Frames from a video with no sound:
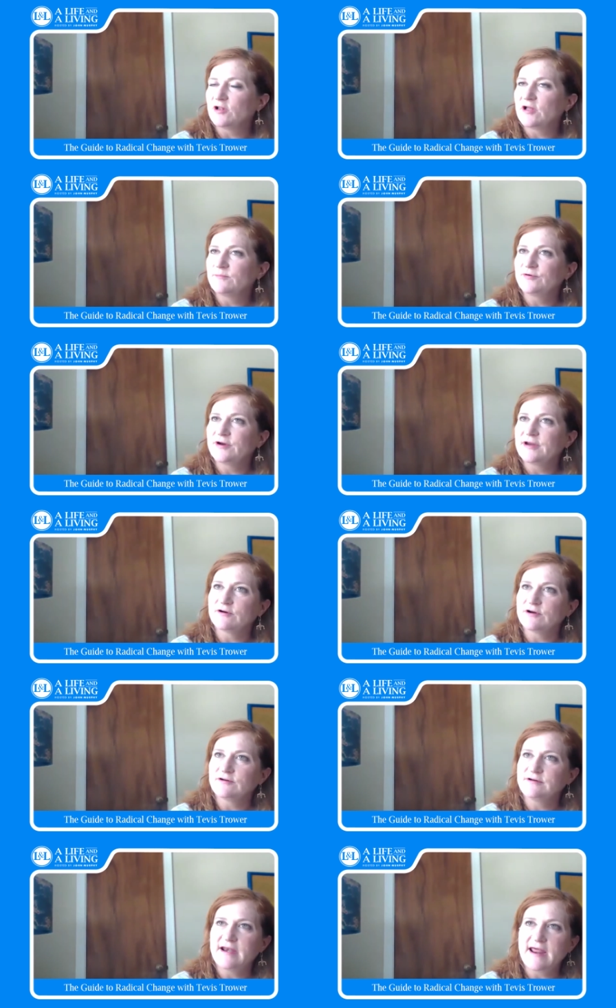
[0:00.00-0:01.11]
on
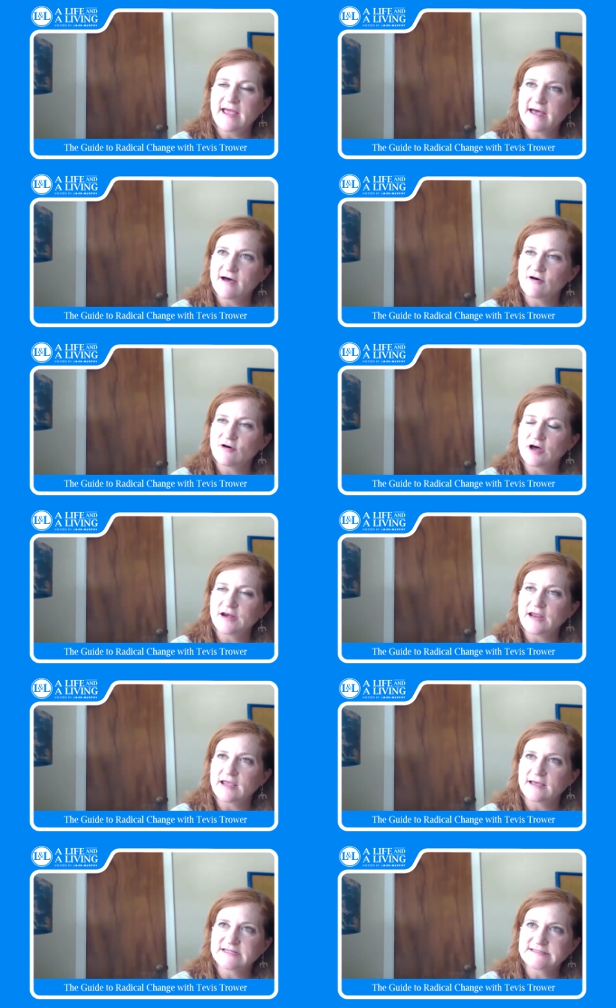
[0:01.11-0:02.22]
pre-order now on
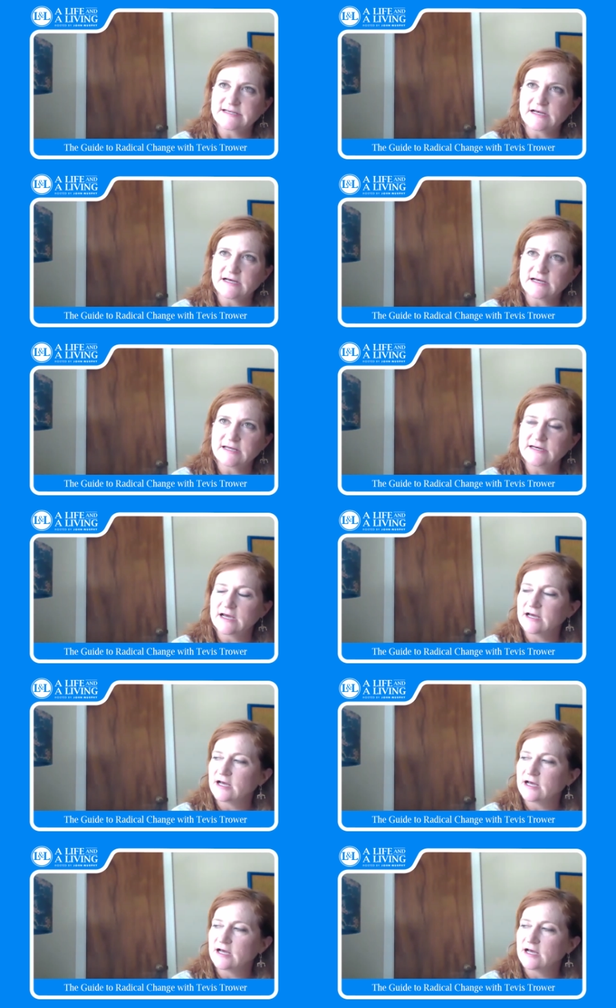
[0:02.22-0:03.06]
Amazon.